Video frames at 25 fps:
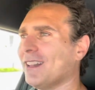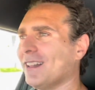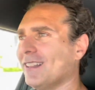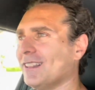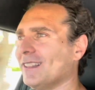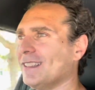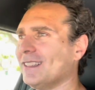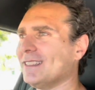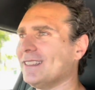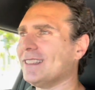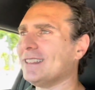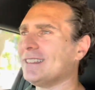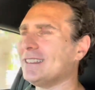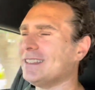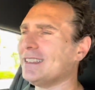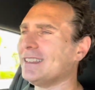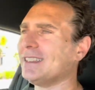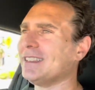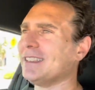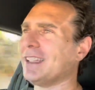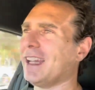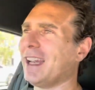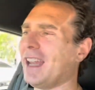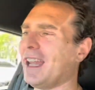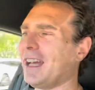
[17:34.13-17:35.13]
this is
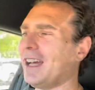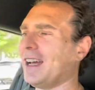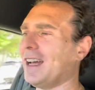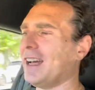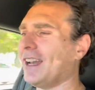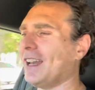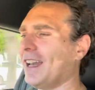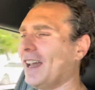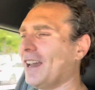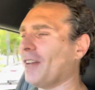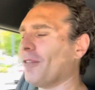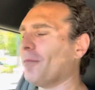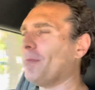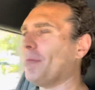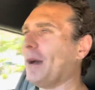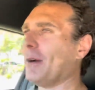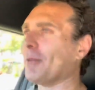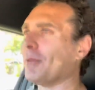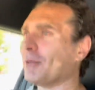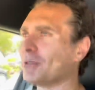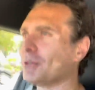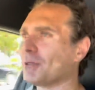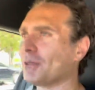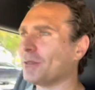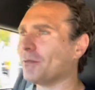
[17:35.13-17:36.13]
a lot of
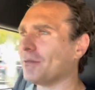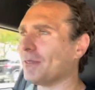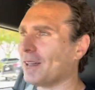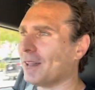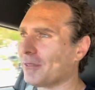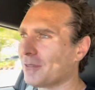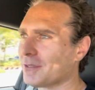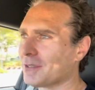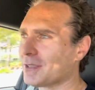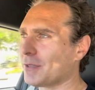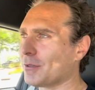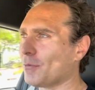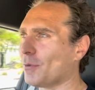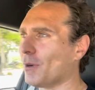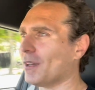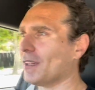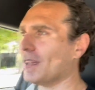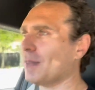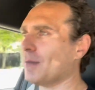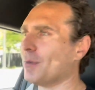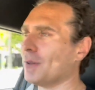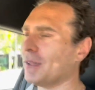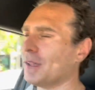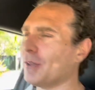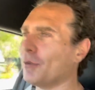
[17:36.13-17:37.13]
power. So I don't see why
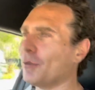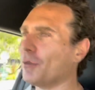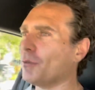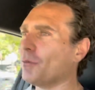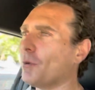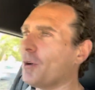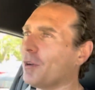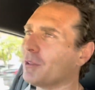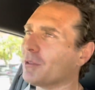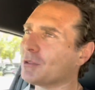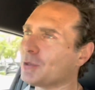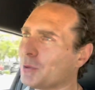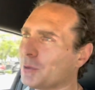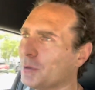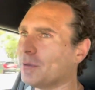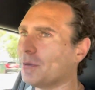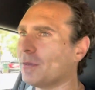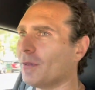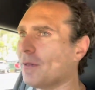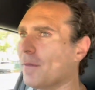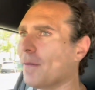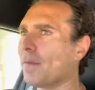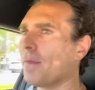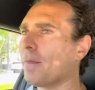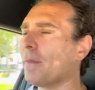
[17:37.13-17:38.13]
anybody would want to
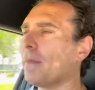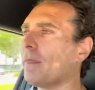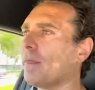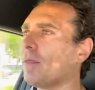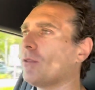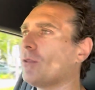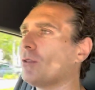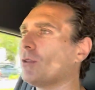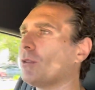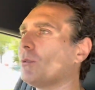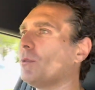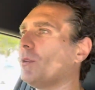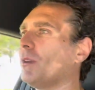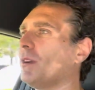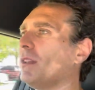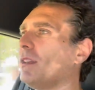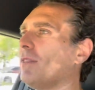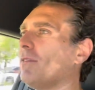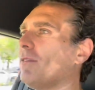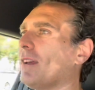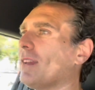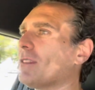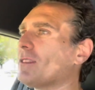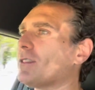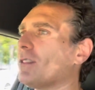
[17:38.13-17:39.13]
go any
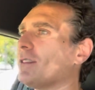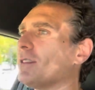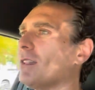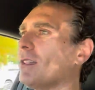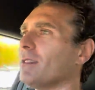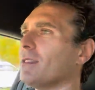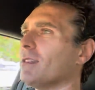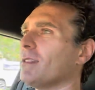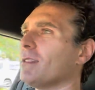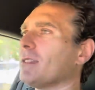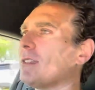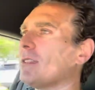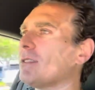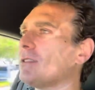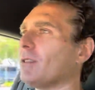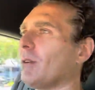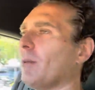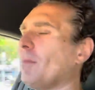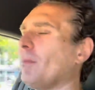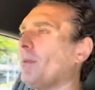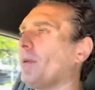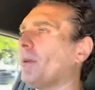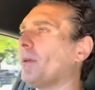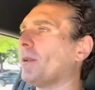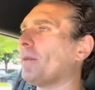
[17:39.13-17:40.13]
faster than this at
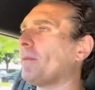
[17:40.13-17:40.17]
some point.